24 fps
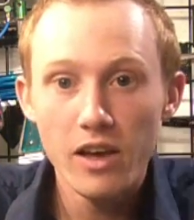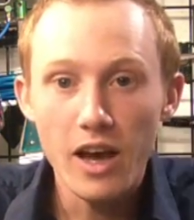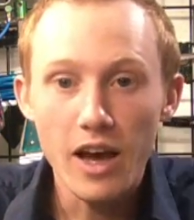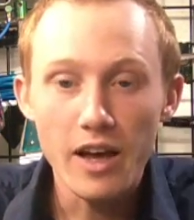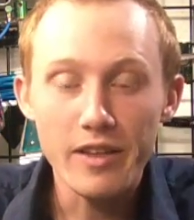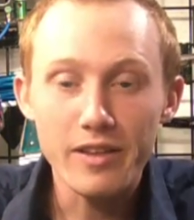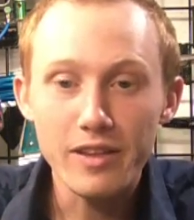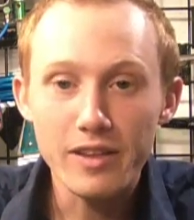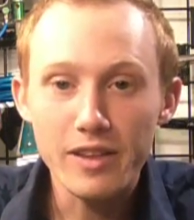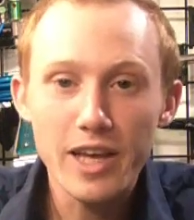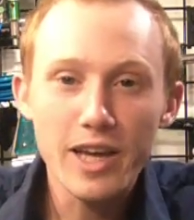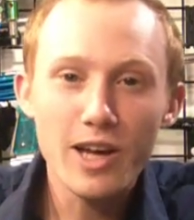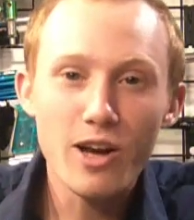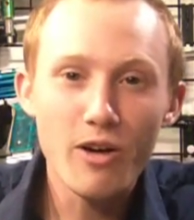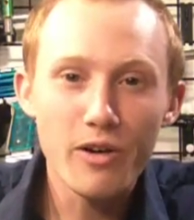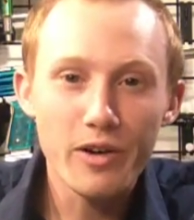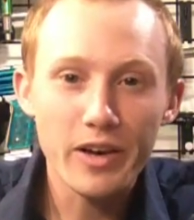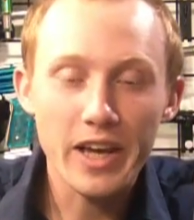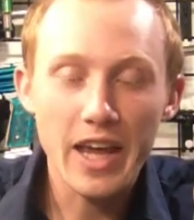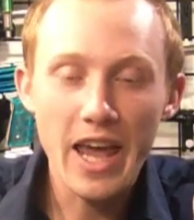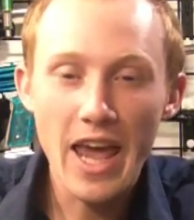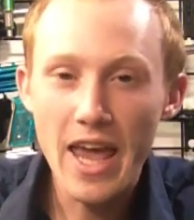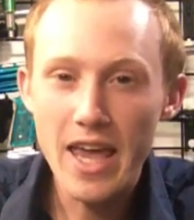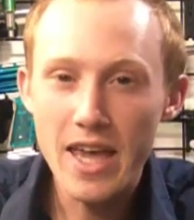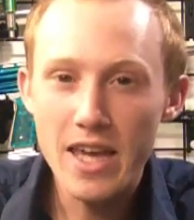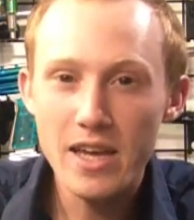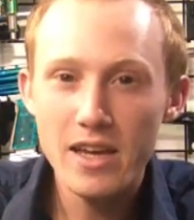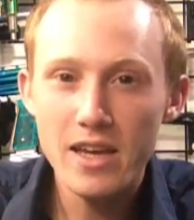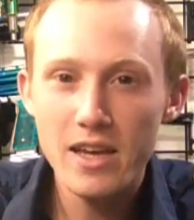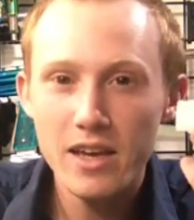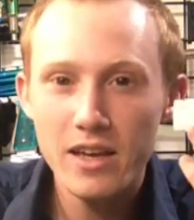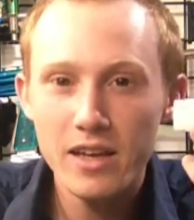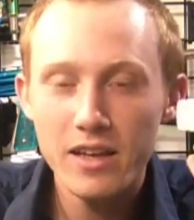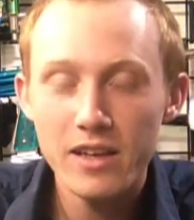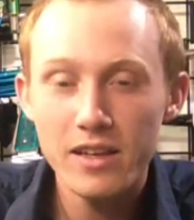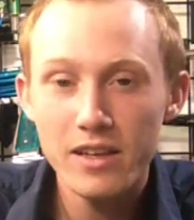I think they call it a
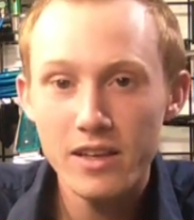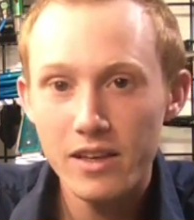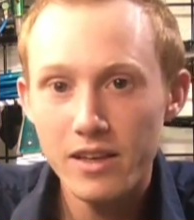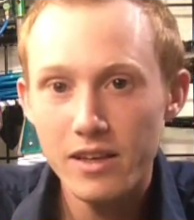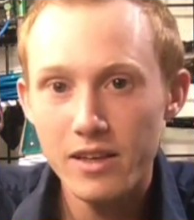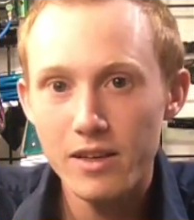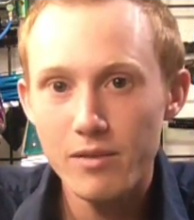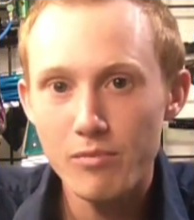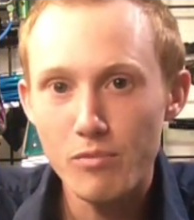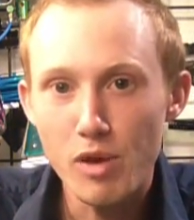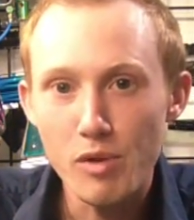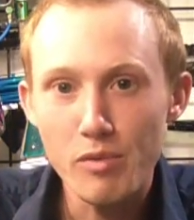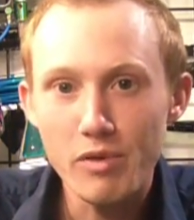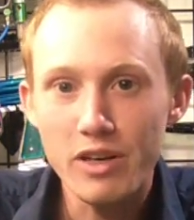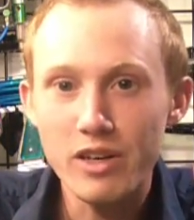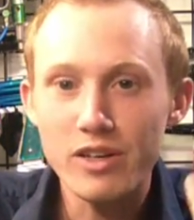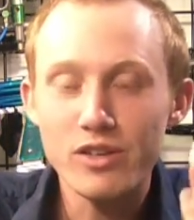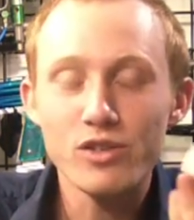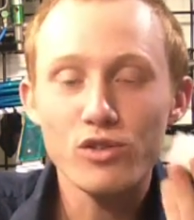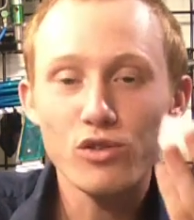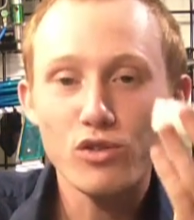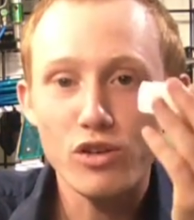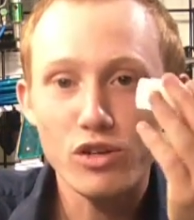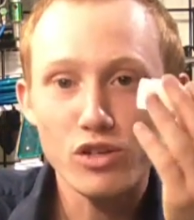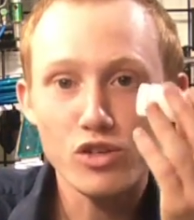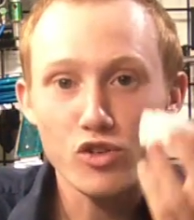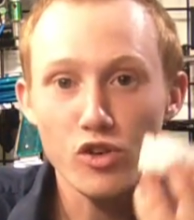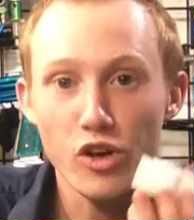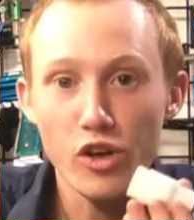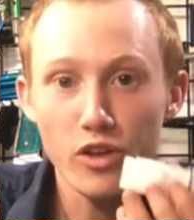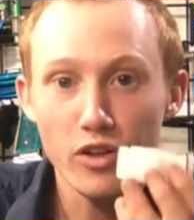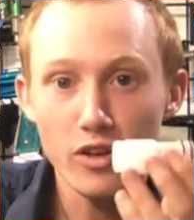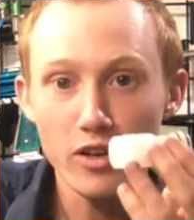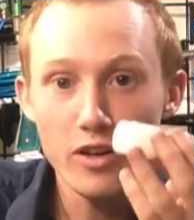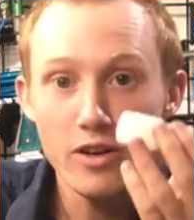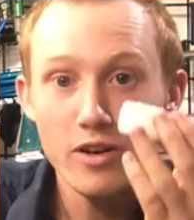keg, maybe because they're
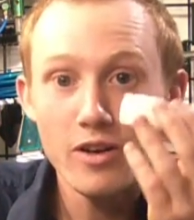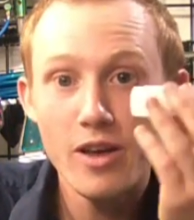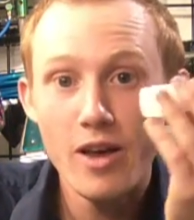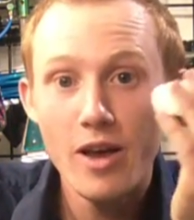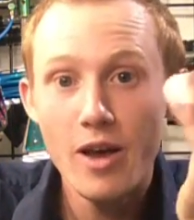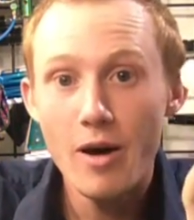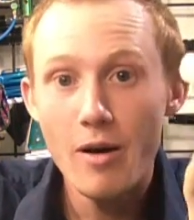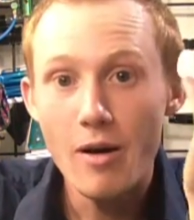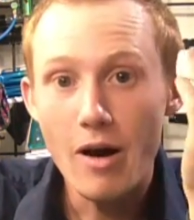Australian.